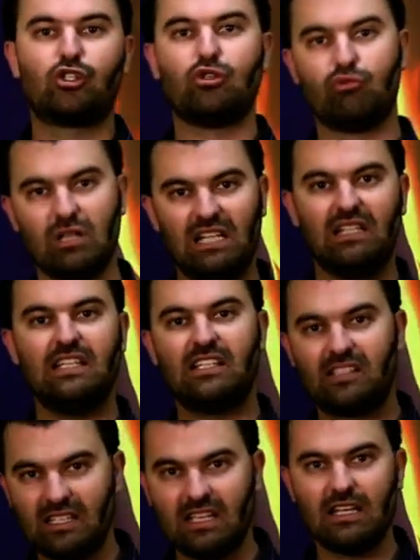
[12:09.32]
to,
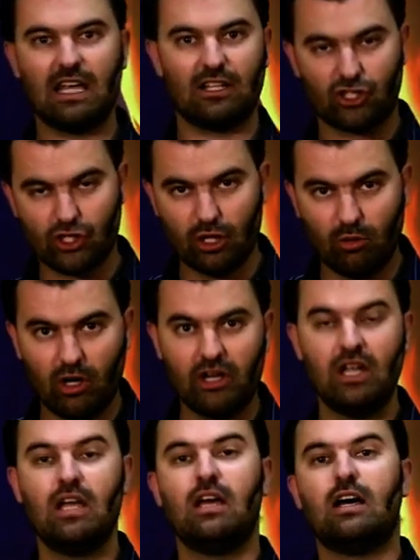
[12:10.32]
releasing, and so on,
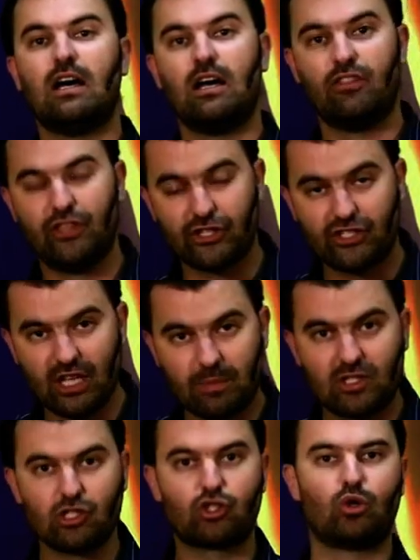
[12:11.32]
uh, this
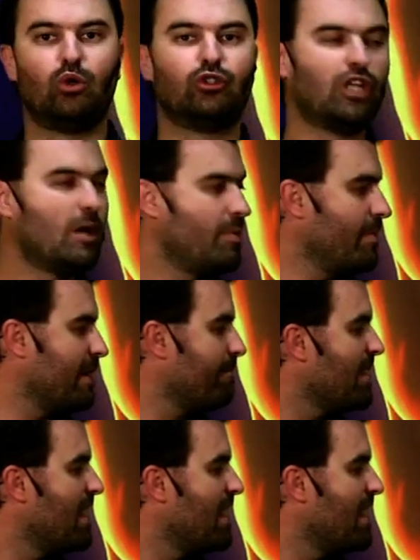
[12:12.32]
substance called dopamine.